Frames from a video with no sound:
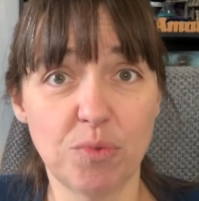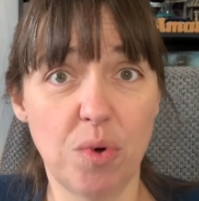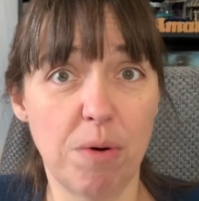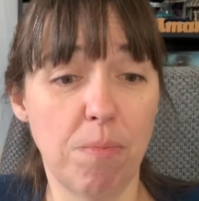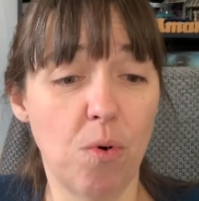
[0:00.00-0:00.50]

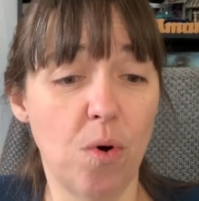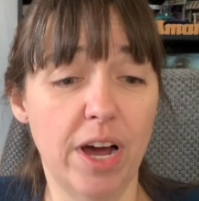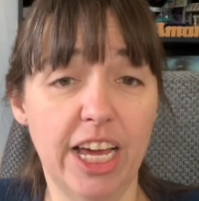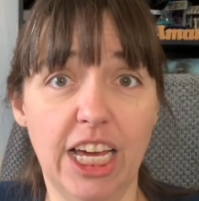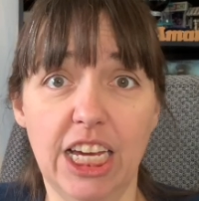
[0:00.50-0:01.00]
Oh
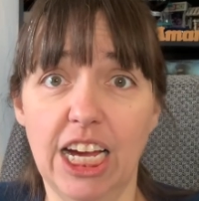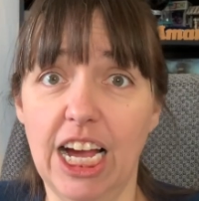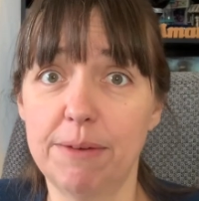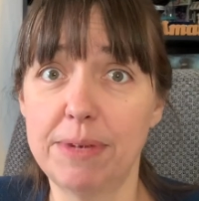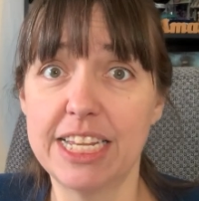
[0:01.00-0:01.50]
boy,
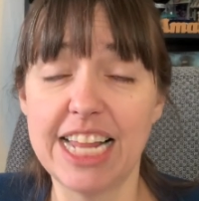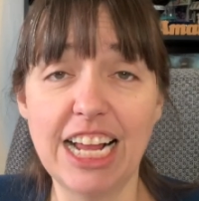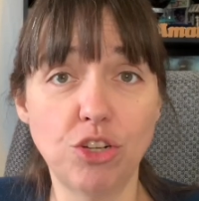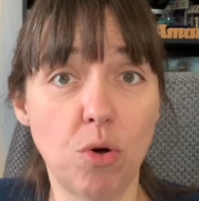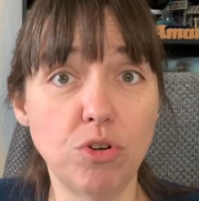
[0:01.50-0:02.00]
I mean, I
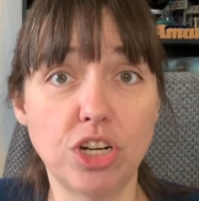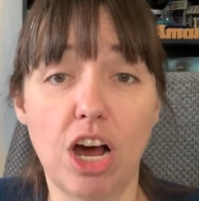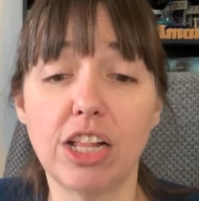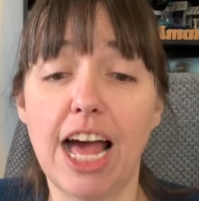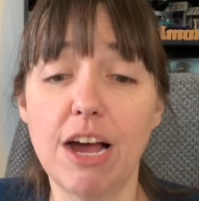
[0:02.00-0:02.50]
told
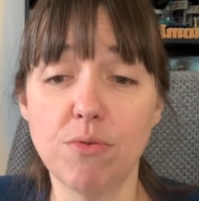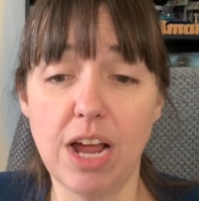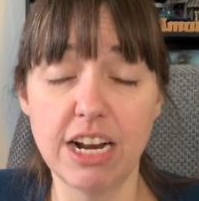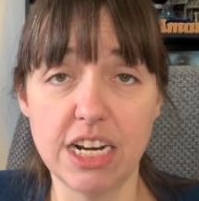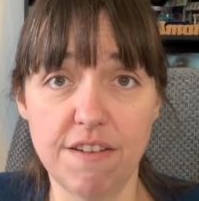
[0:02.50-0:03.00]
y'all, I
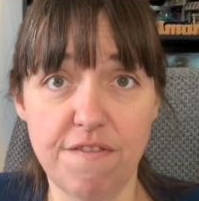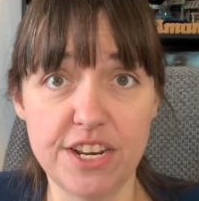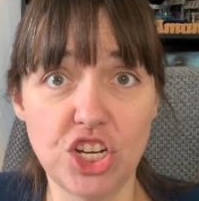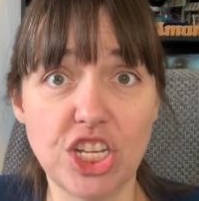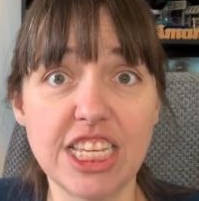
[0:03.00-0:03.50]
I done
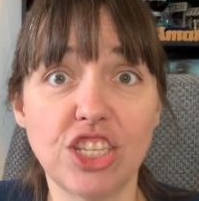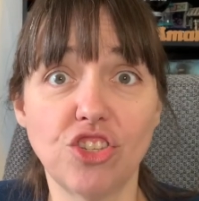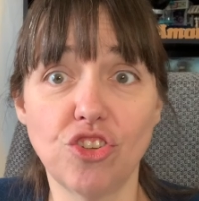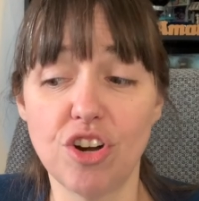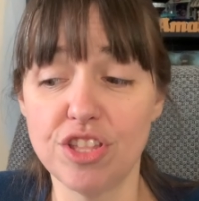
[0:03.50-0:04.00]
finished this and
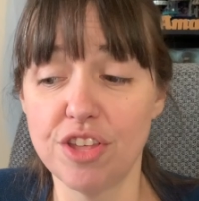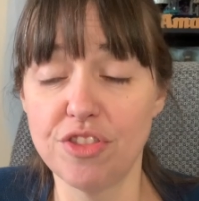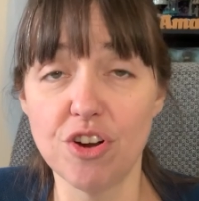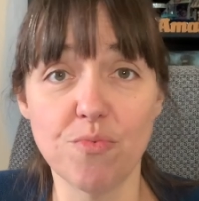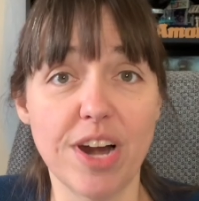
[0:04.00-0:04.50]
started the
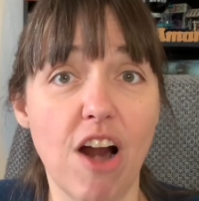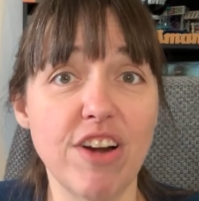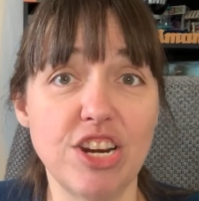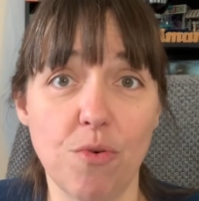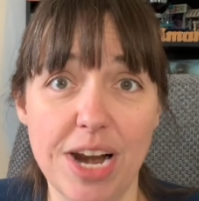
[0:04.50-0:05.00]
third one. I
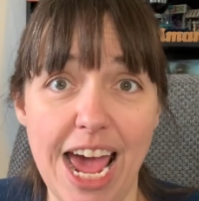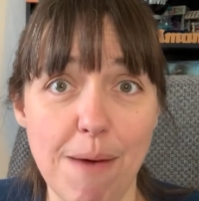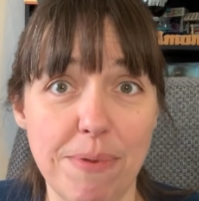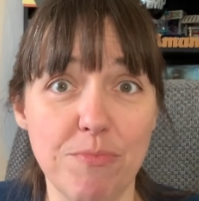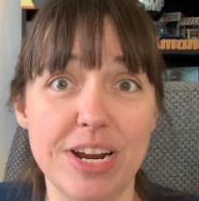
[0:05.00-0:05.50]
already know what
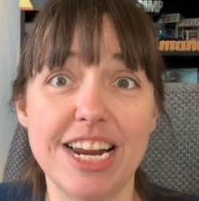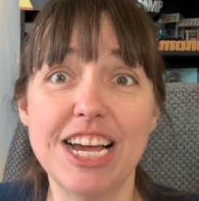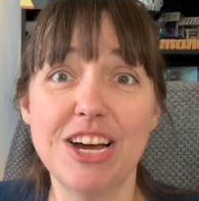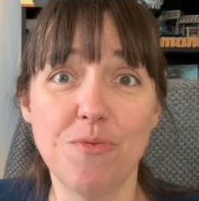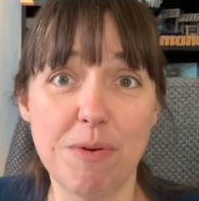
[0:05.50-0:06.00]
happened with
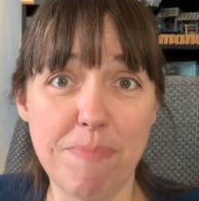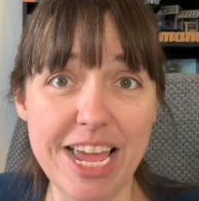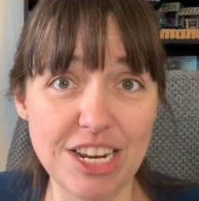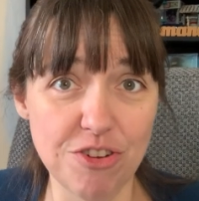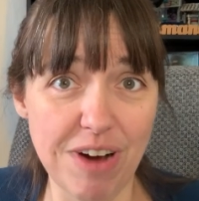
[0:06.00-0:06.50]
with
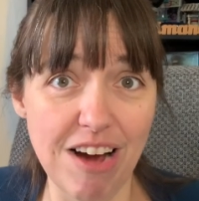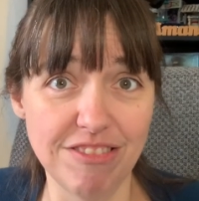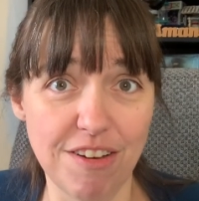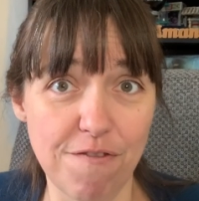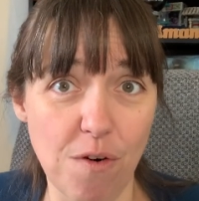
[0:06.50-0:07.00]
Pandu out
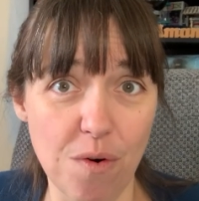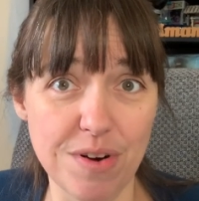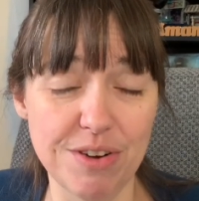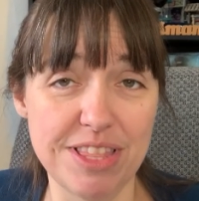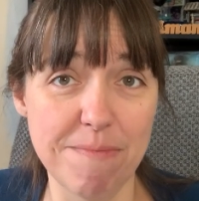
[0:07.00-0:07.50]
in the
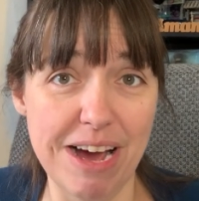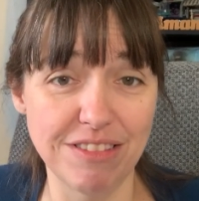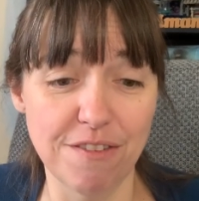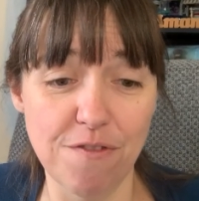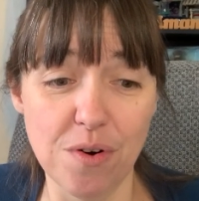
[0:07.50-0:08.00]
forest, them out
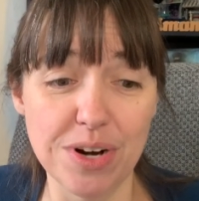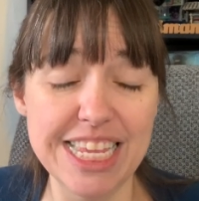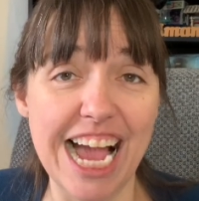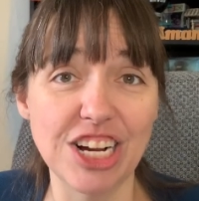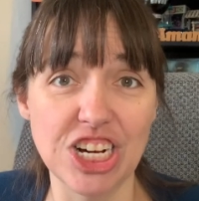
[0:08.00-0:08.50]
in the forest.
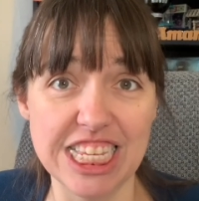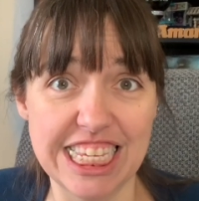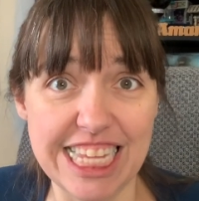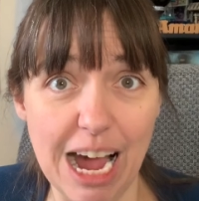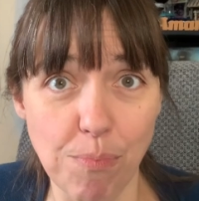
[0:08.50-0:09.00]
I couldn't
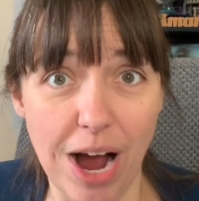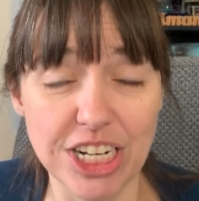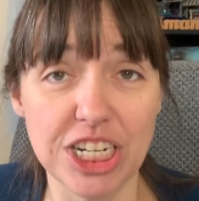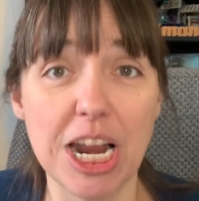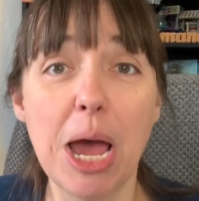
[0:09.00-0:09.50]
stop
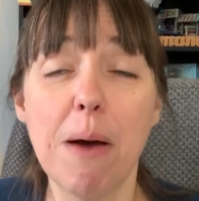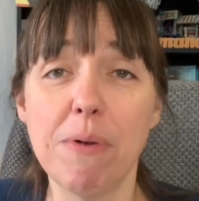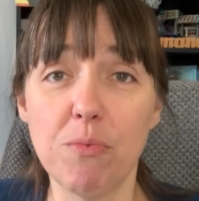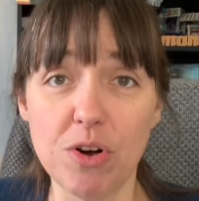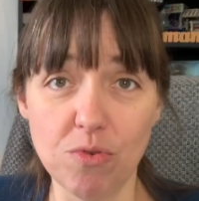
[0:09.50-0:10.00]
watching.
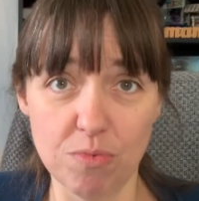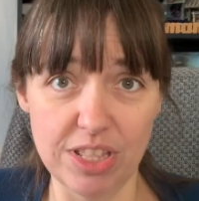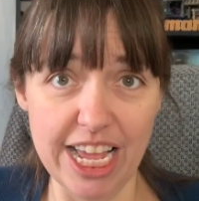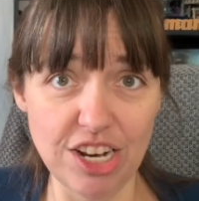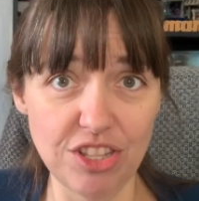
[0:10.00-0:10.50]
But well,
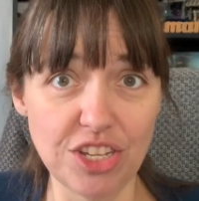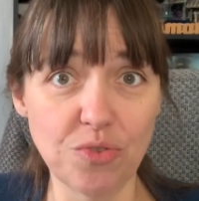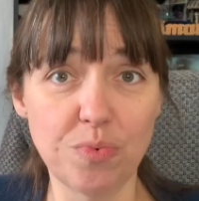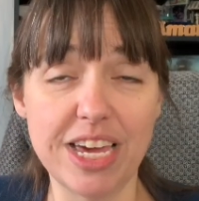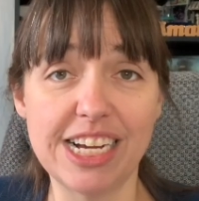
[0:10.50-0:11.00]
later
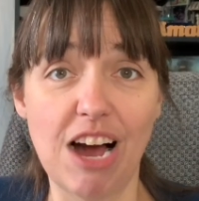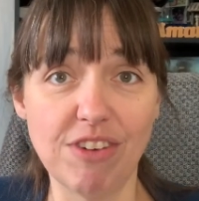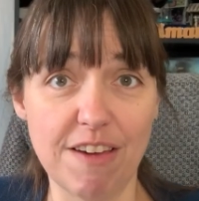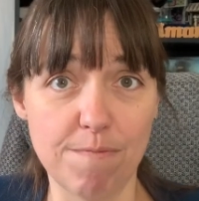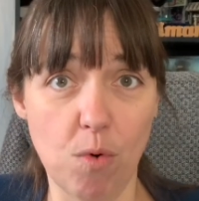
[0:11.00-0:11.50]
this week I'll
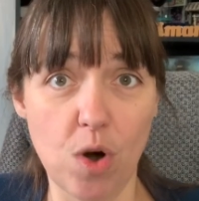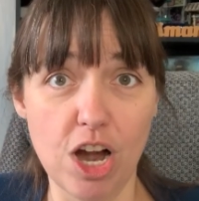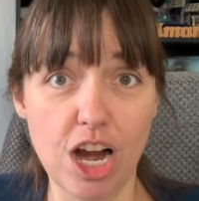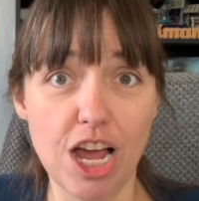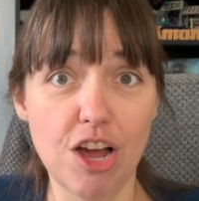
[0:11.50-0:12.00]
give
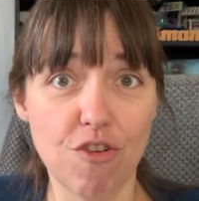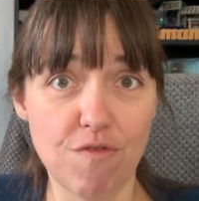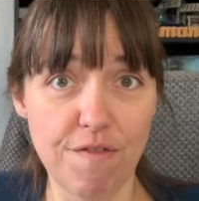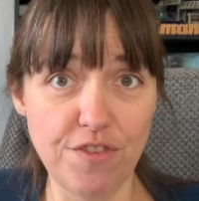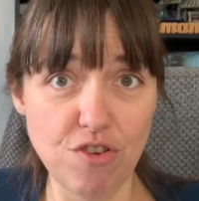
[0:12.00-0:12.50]
more
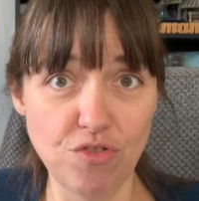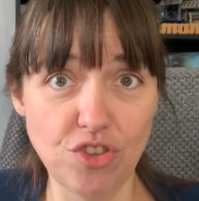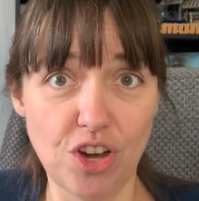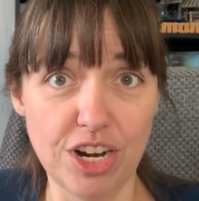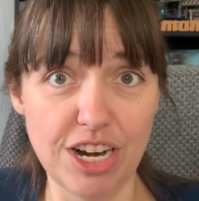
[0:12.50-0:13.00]
reviews
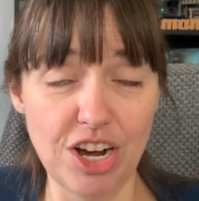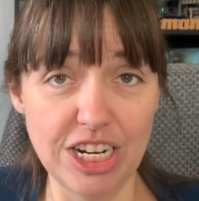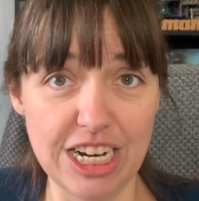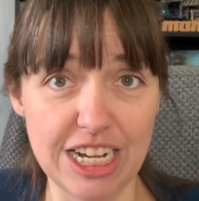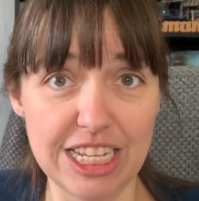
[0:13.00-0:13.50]
on
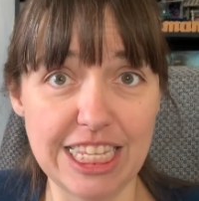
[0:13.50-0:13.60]
on uh,